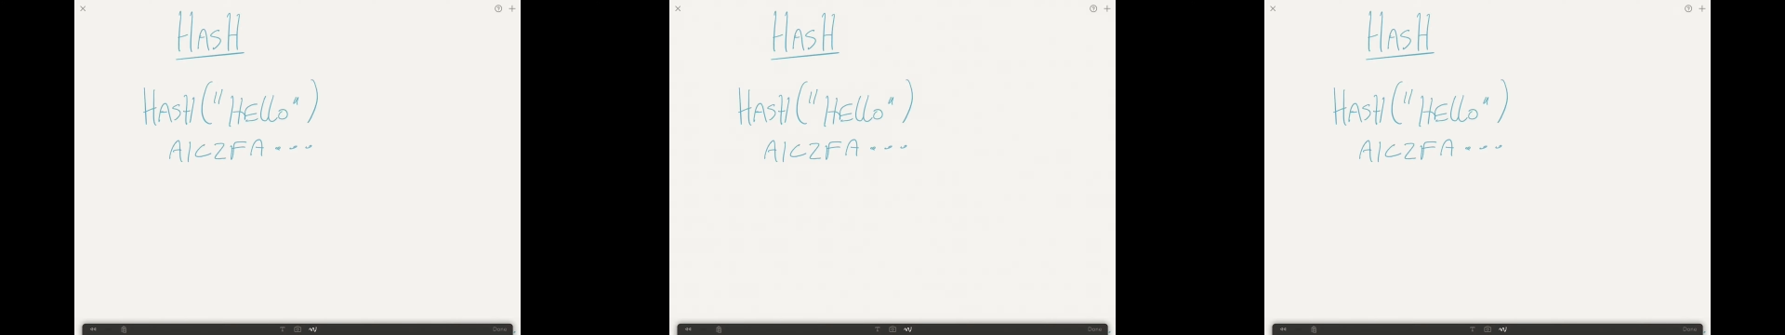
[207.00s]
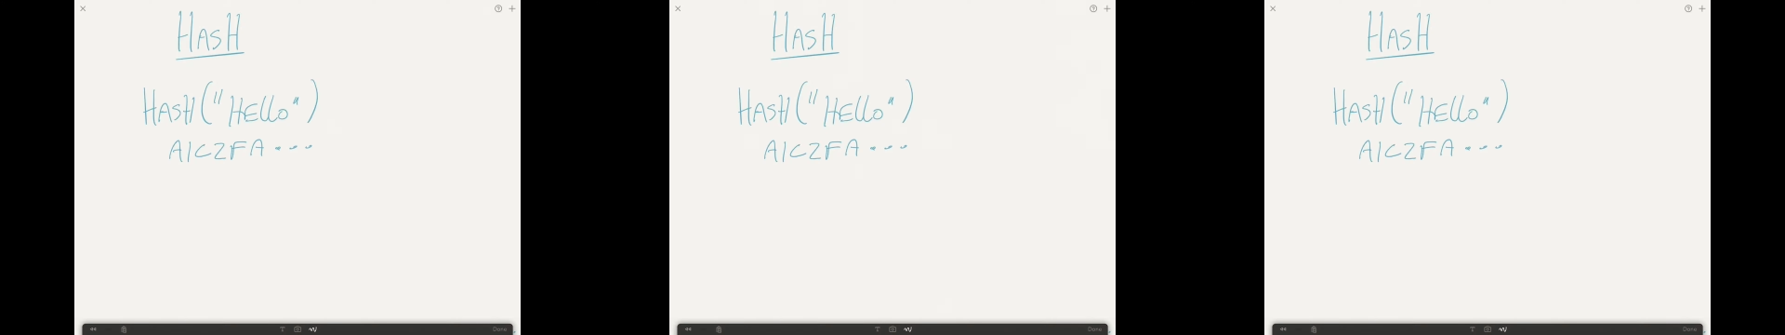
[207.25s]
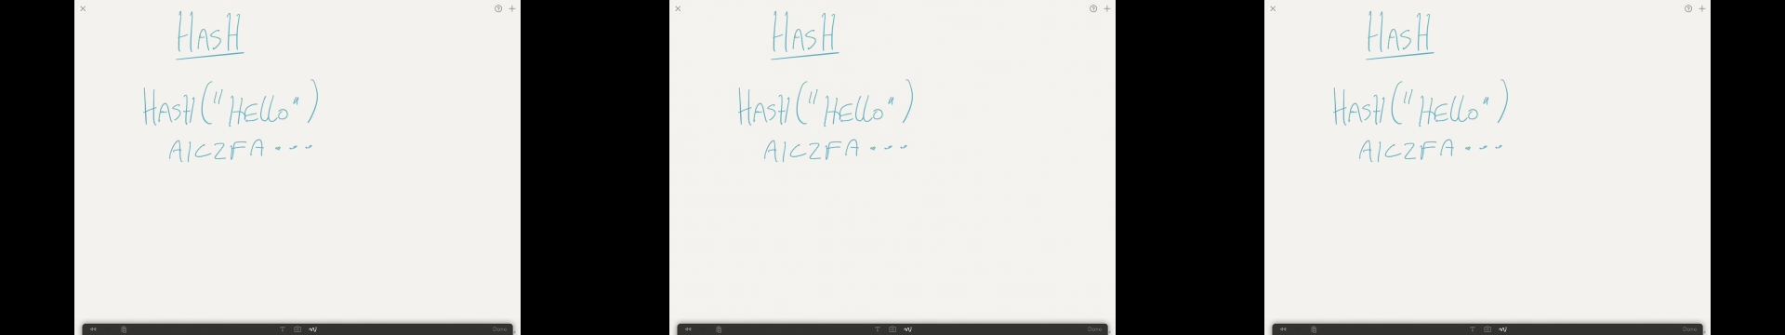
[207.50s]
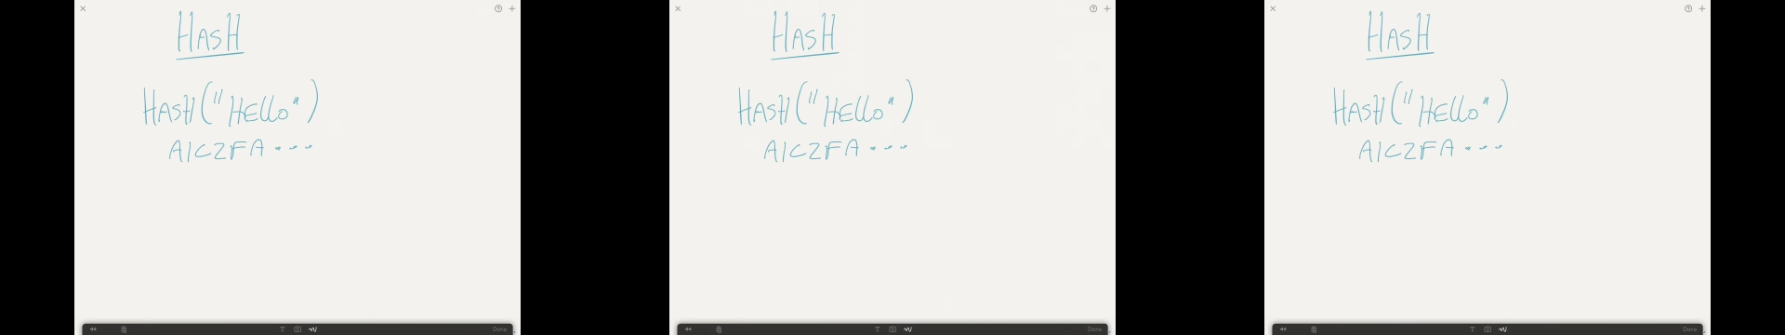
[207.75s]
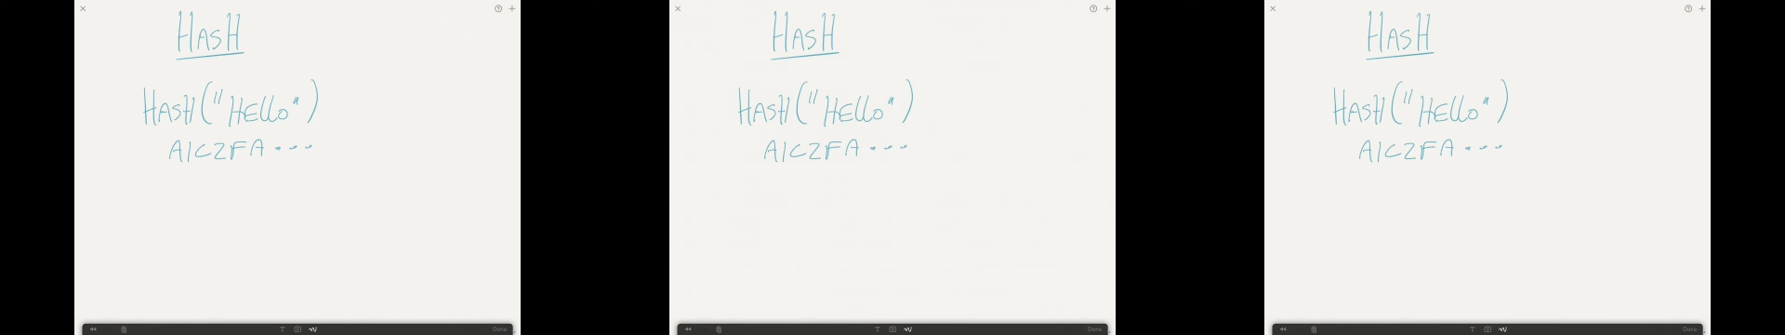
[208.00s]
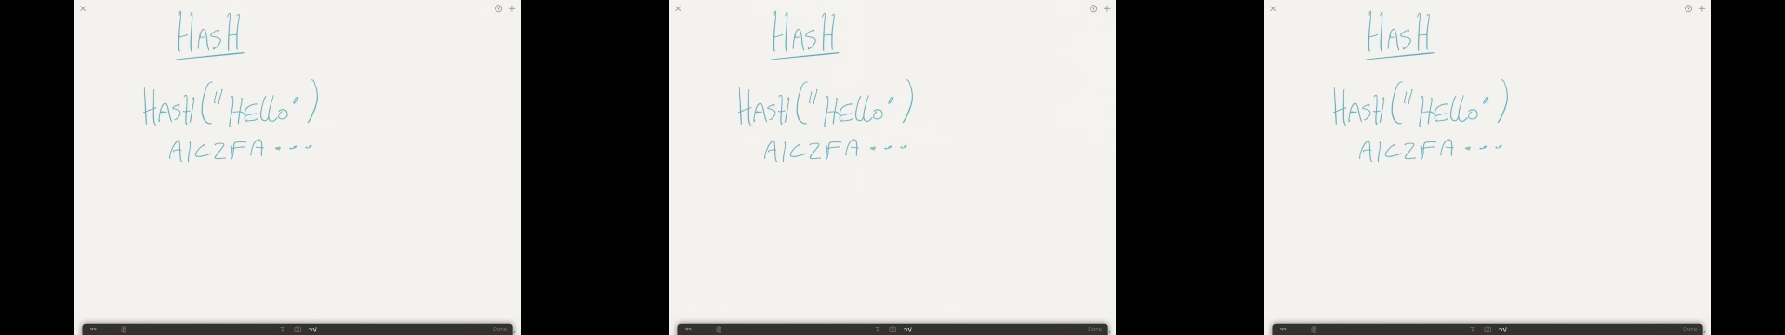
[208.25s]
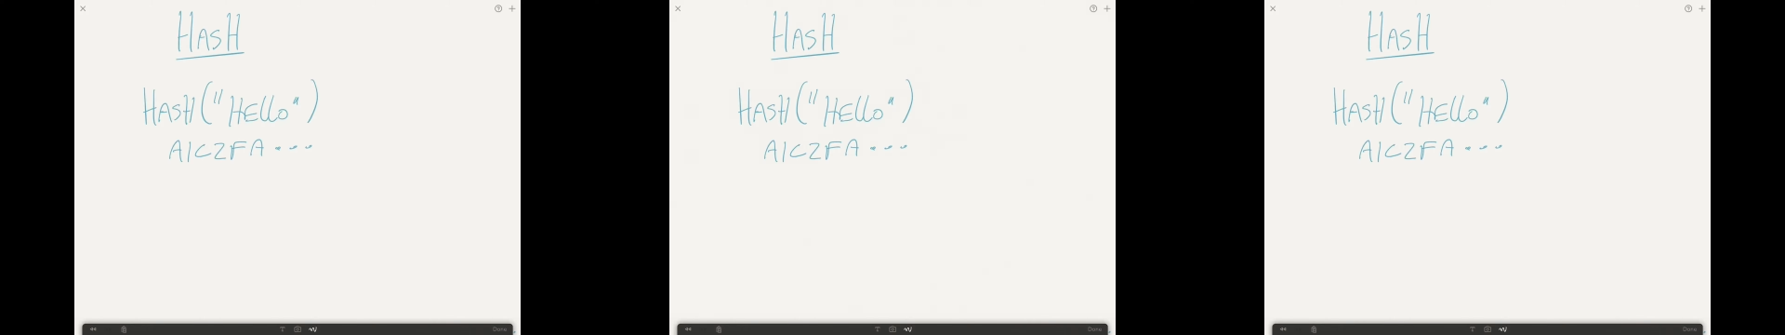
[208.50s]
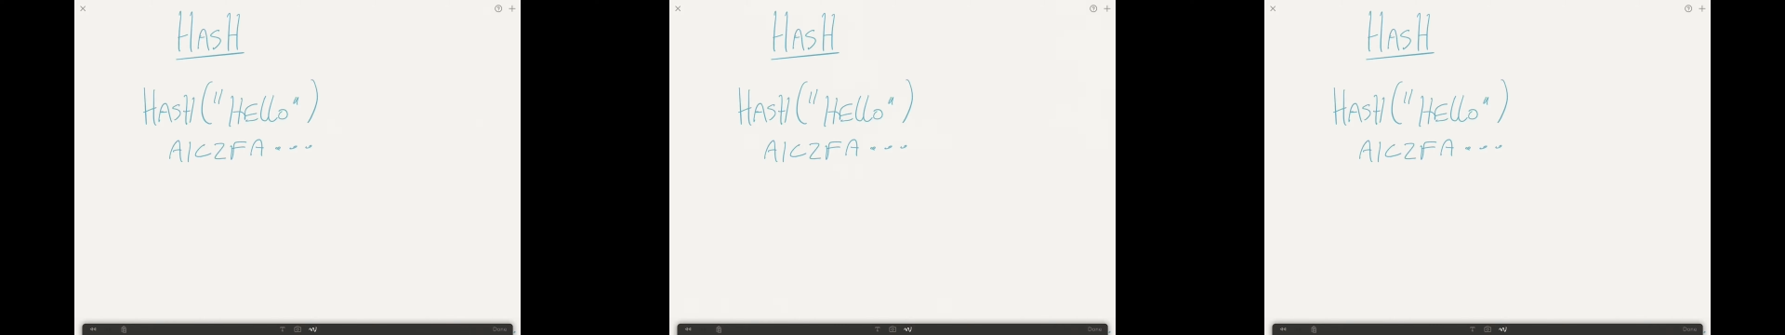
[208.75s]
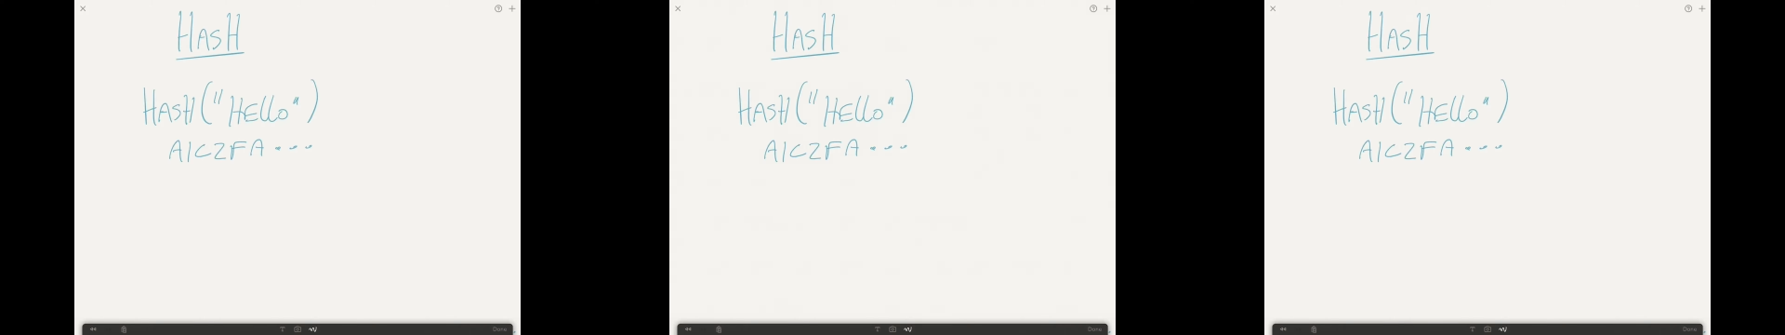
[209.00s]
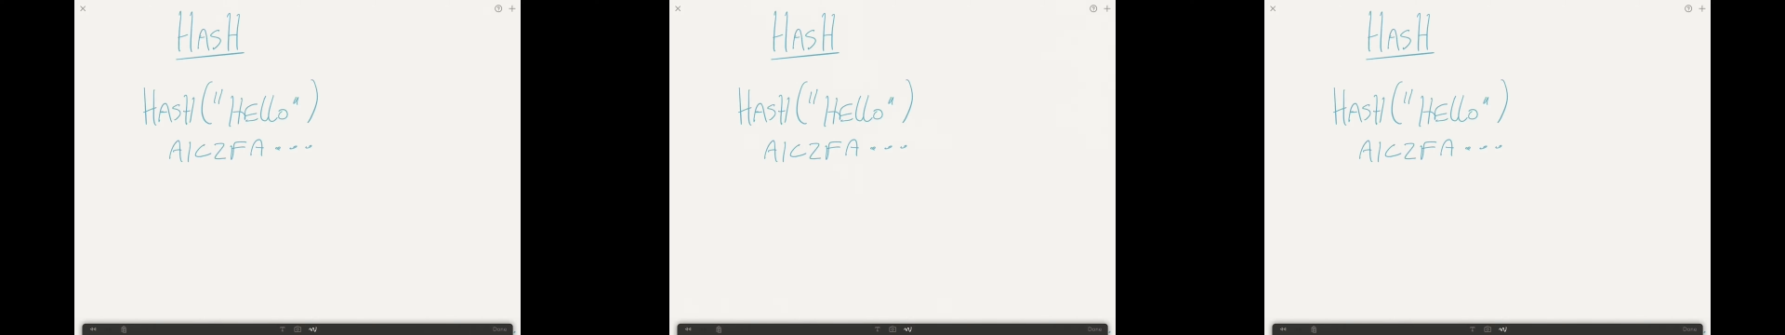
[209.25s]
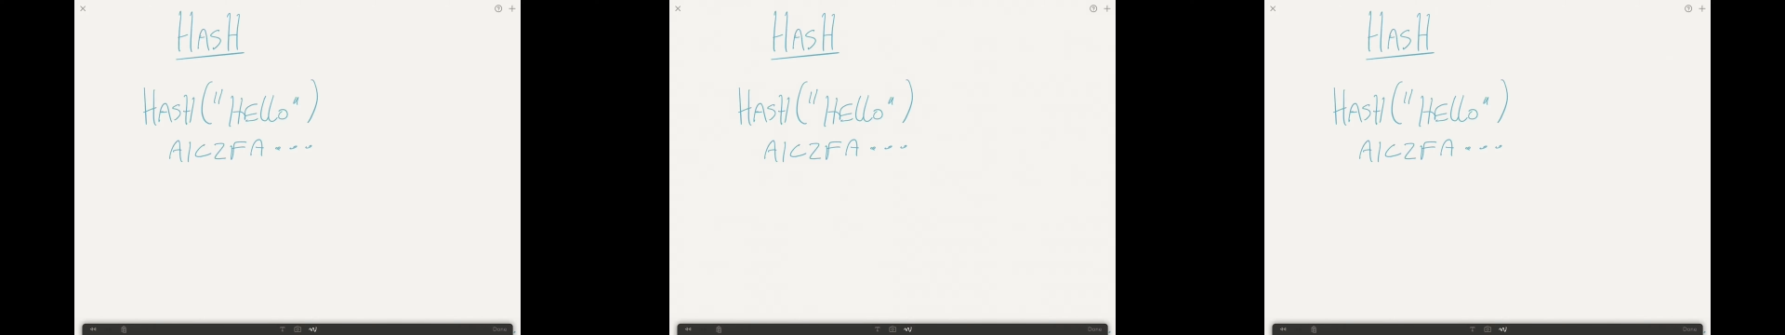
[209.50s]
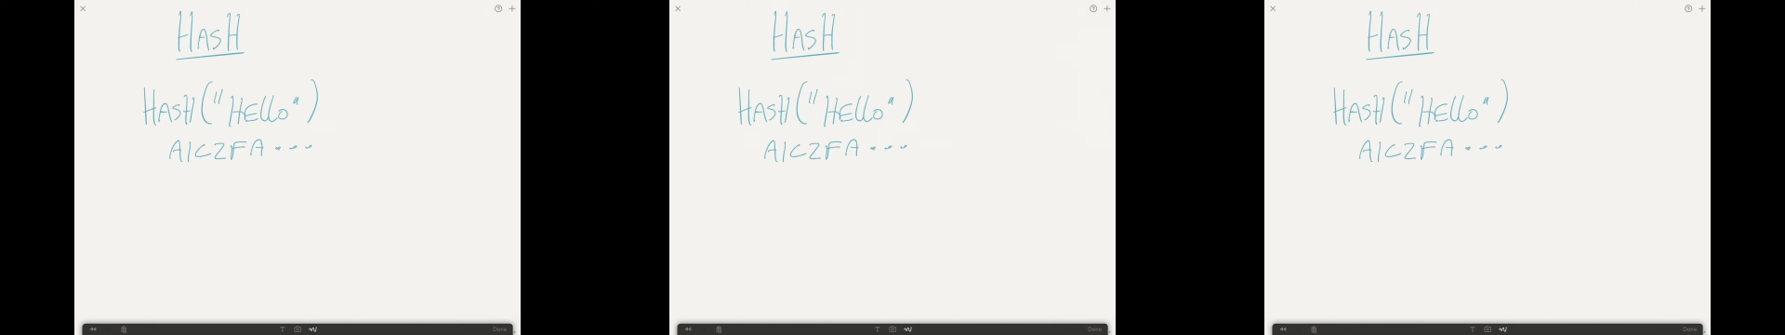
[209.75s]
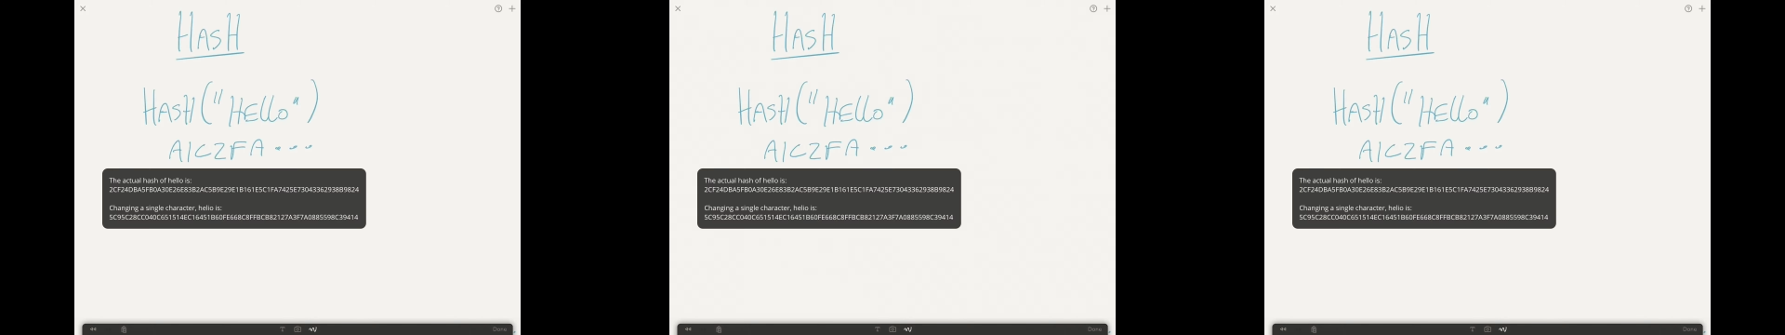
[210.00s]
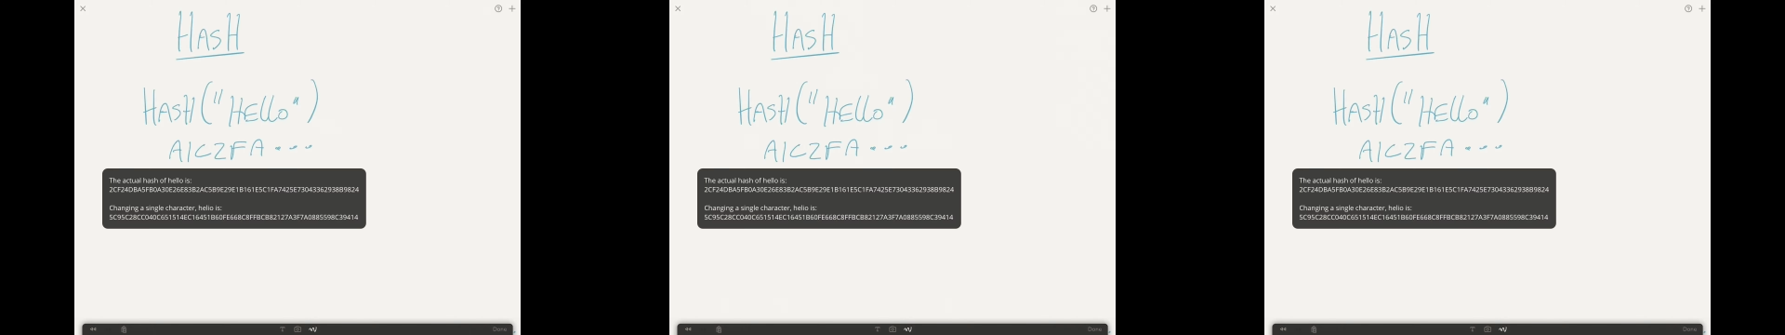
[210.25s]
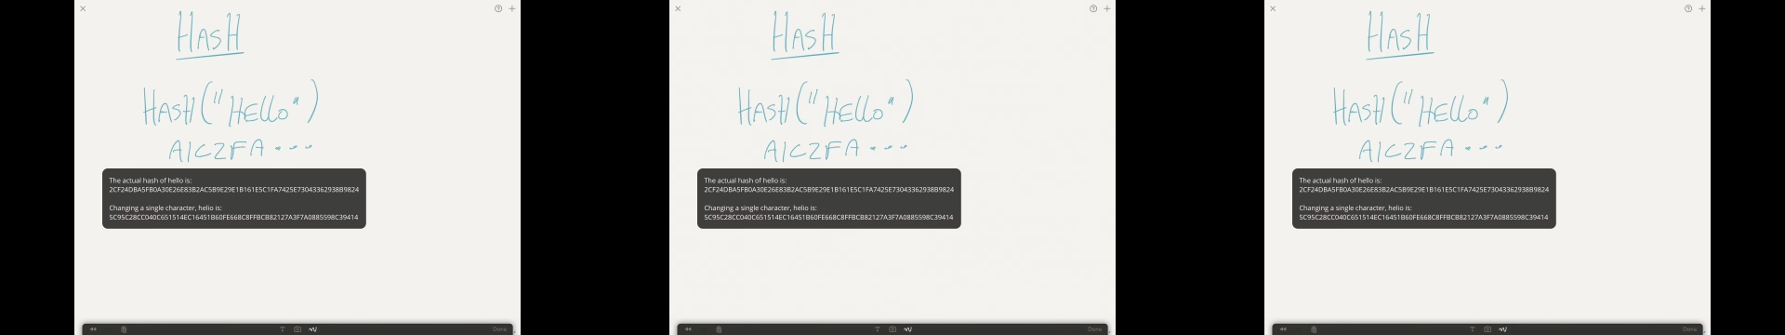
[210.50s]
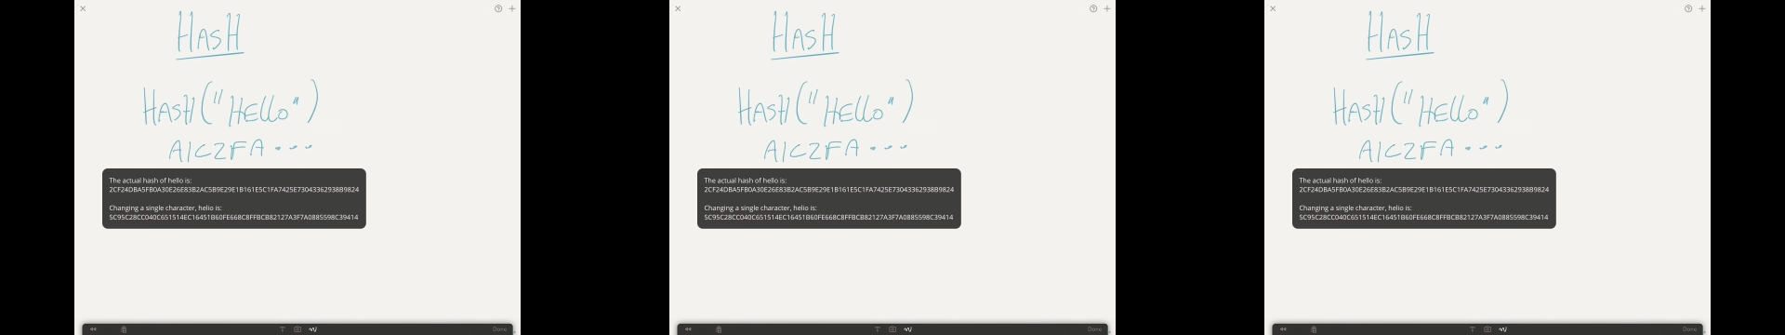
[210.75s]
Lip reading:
No face is visible, so there are no lips to read.